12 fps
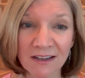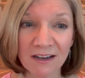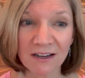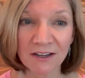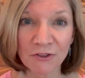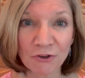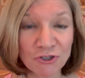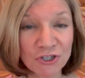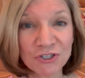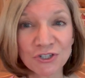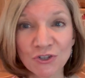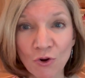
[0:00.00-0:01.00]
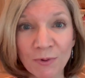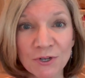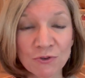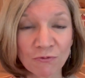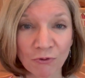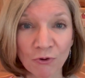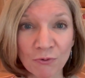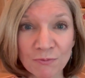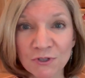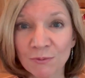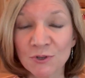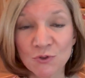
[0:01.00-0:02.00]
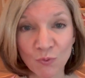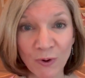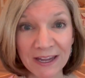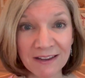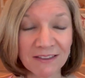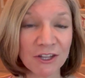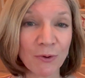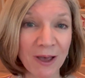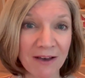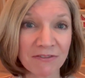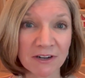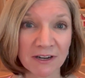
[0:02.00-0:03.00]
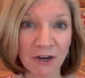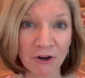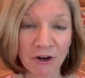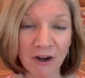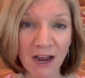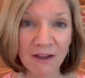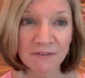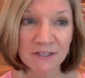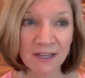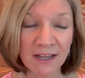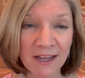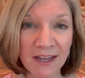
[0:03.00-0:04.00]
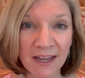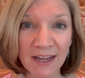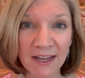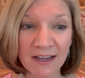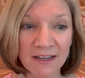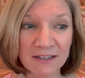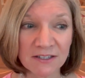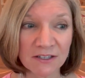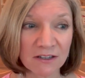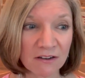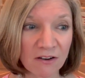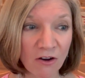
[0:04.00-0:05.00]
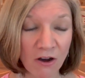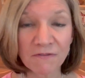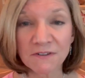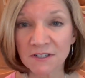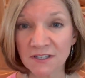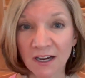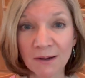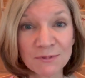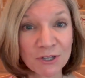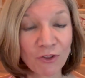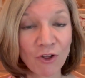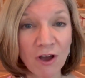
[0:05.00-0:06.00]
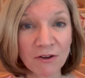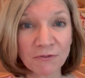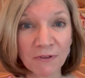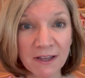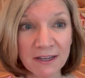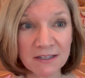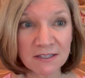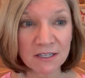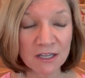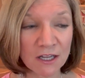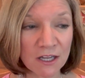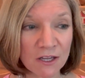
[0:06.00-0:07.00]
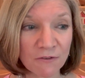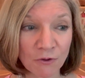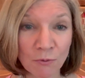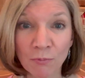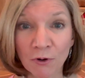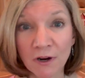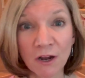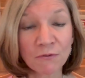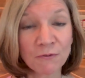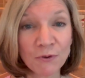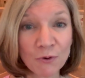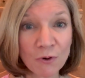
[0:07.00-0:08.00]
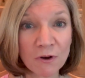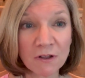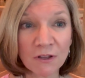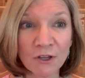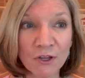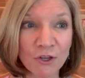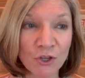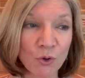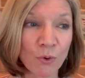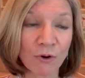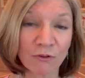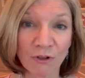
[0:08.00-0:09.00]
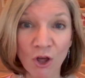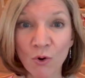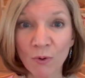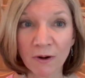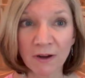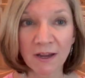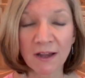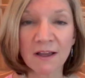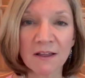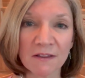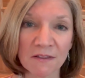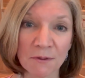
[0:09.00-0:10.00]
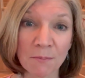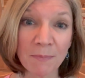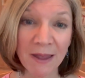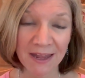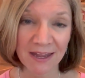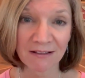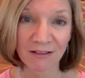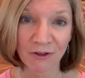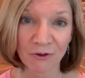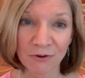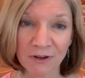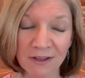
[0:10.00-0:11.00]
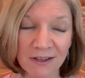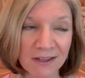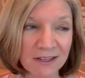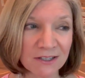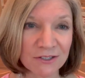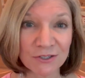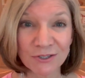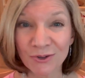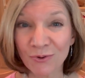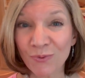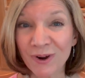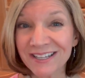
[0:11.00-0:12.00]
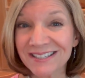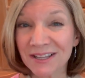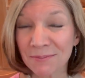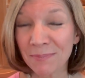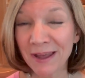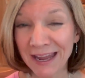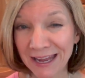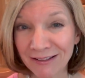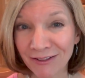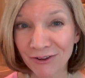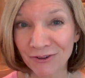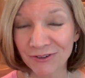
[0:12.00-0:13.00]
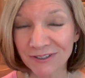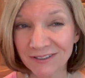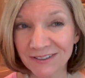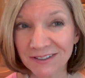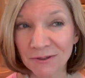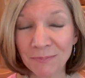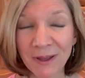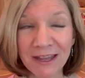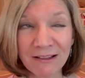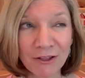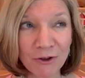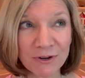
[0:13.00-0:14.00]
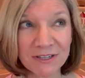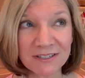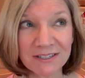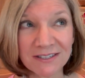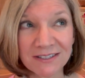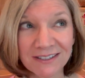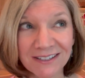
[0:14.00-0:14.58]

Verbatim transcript: Uh, there's just so much room, so much weight that you have in an aircraft. And oftentimes on long flights, if you put on fuel, you are lowering the payload. So what is the payload? The payload is